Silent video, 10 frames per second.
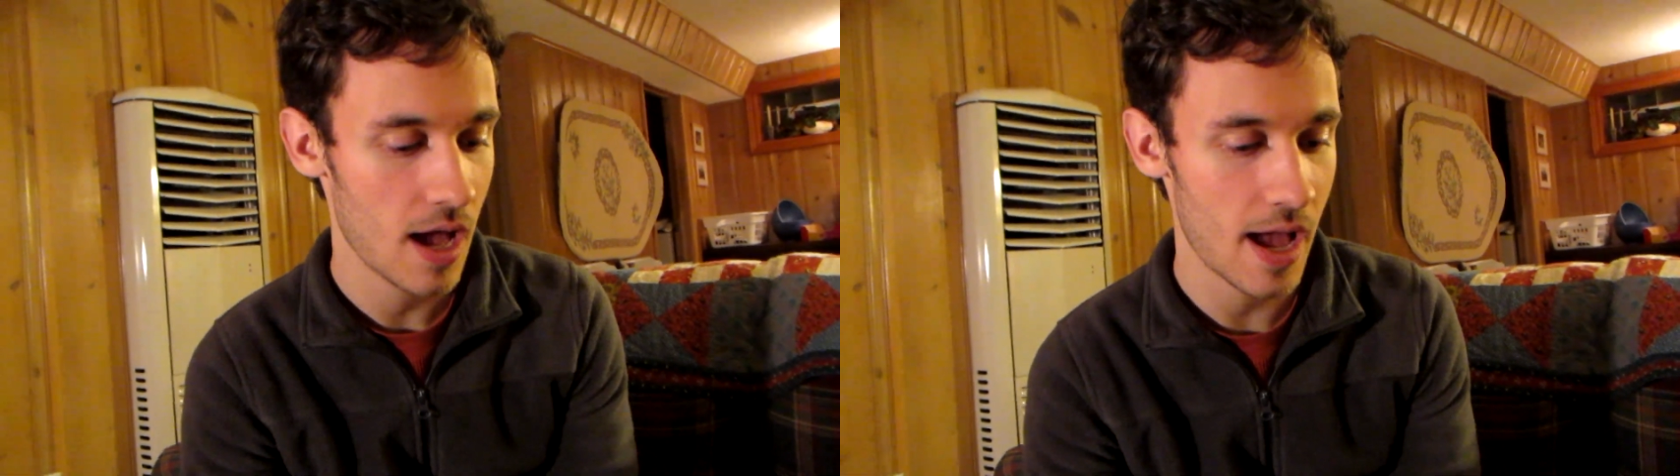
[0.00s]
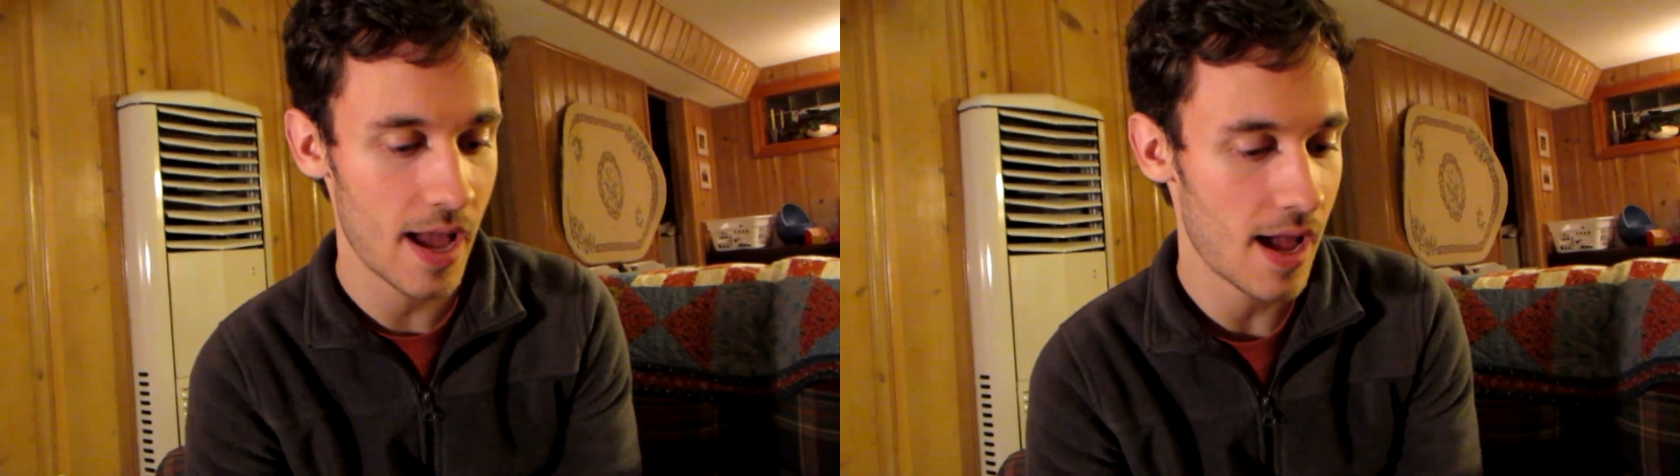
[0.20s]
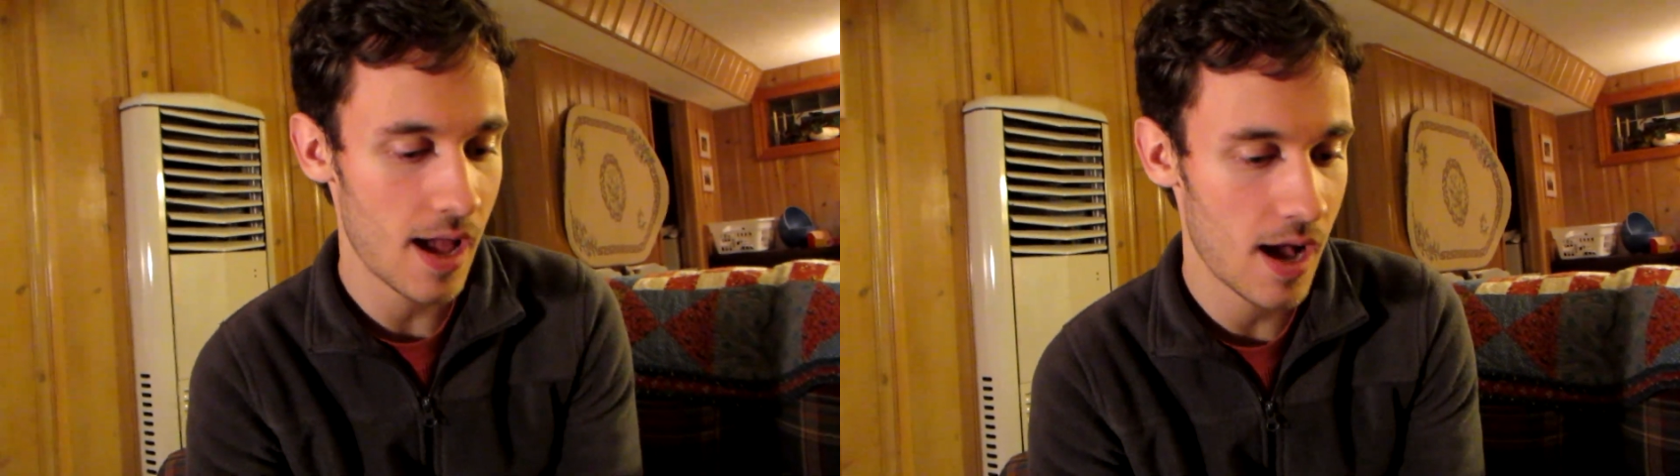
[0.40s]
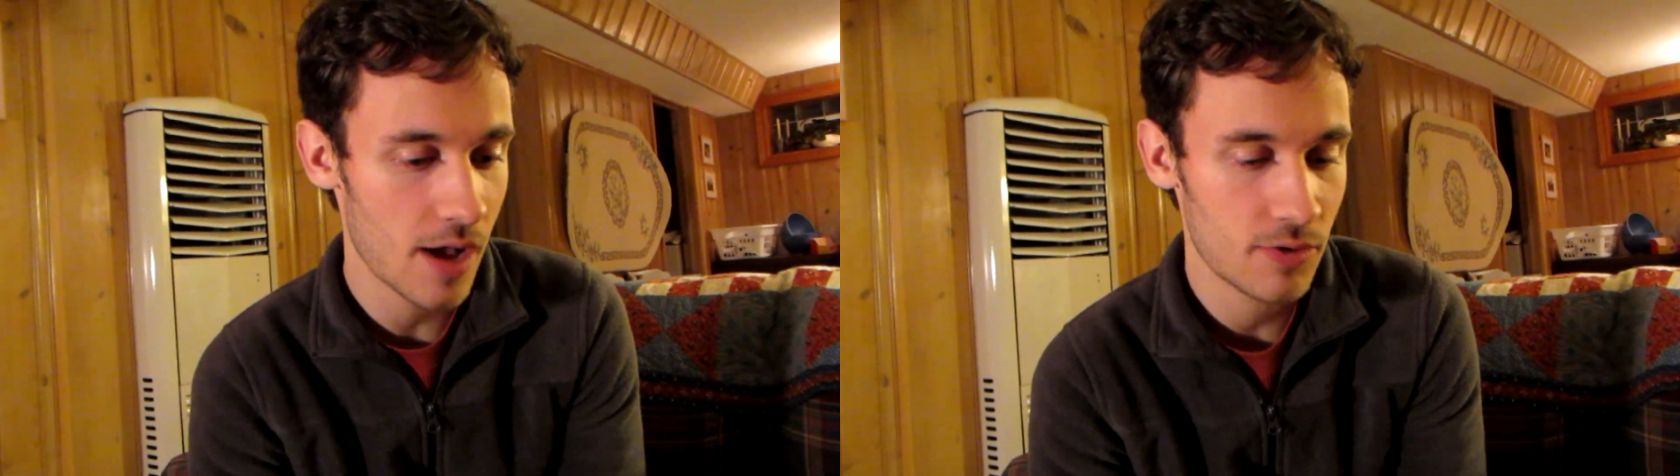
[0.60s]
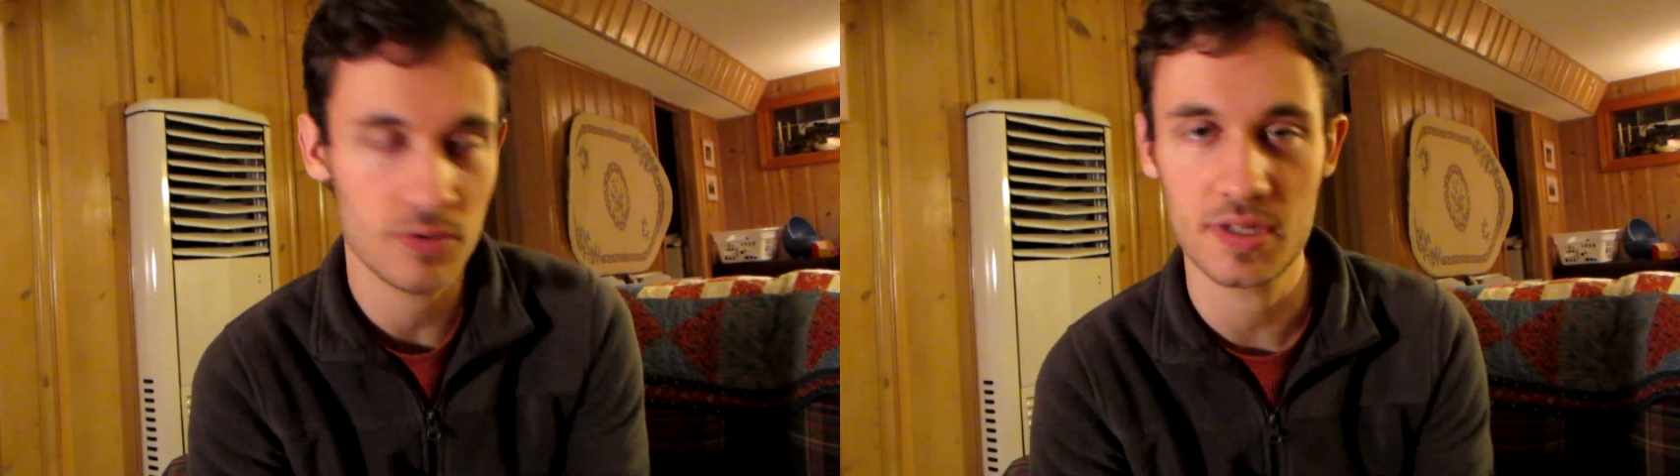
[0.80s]
I
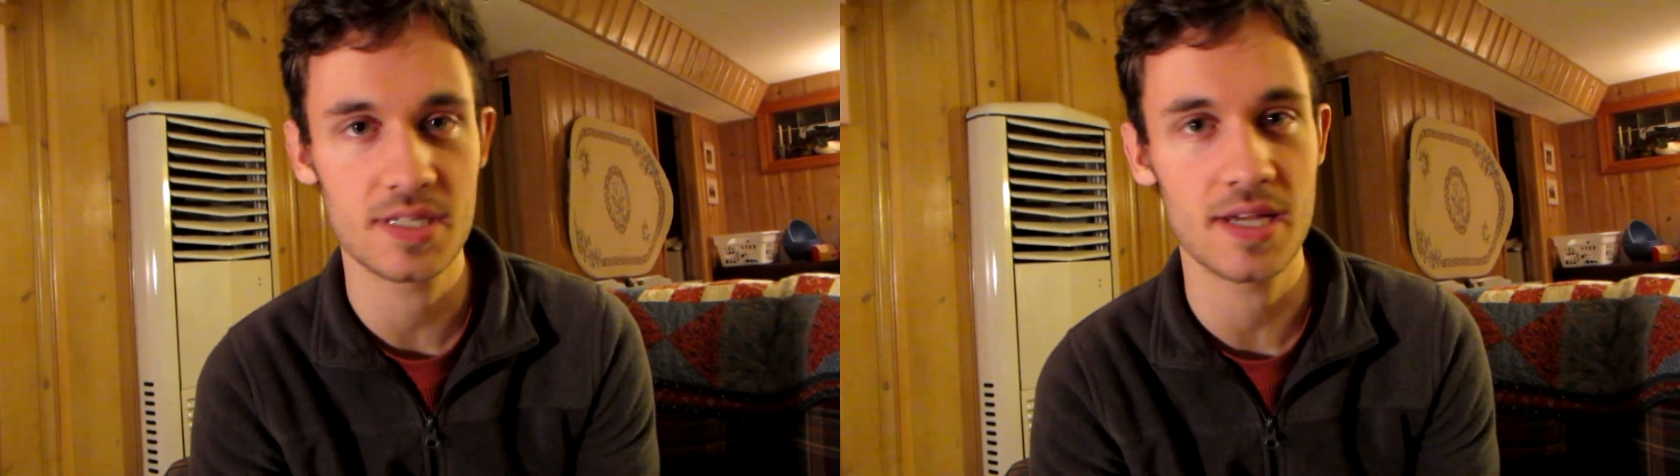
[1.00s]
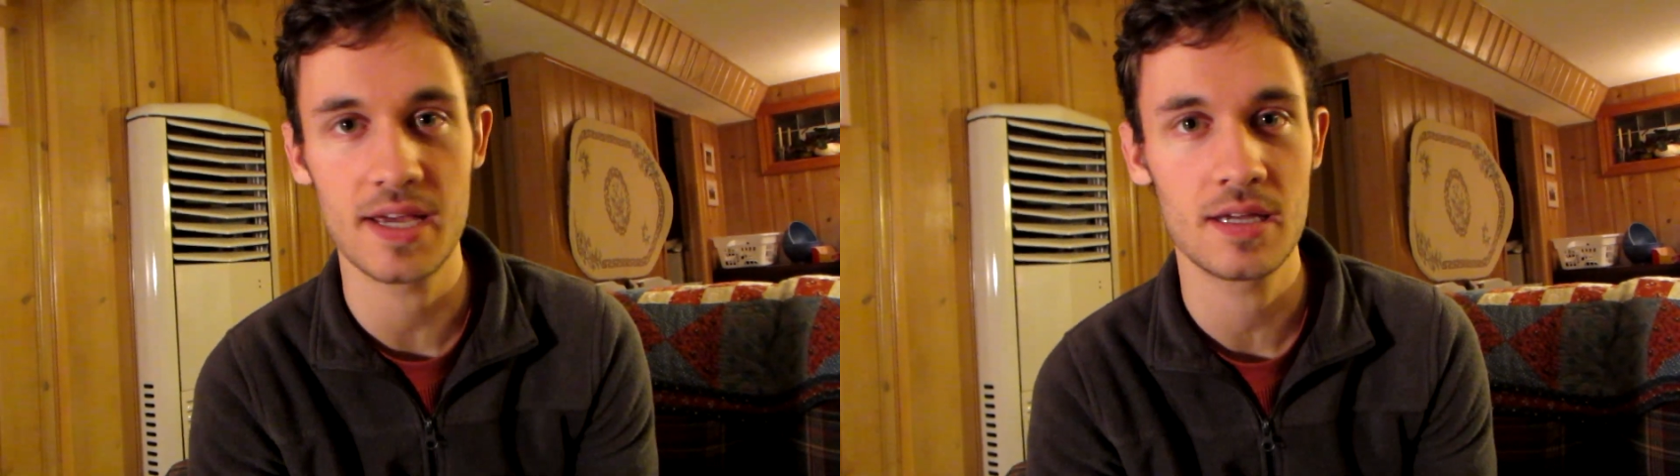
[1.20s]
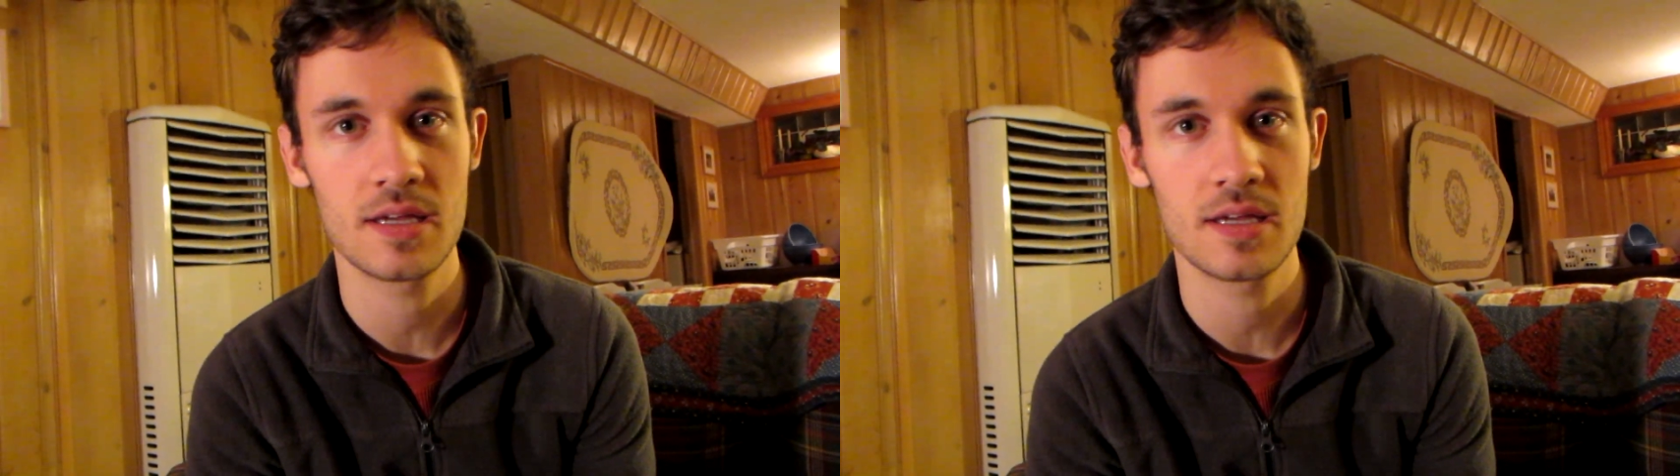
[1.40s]
don't know what to say.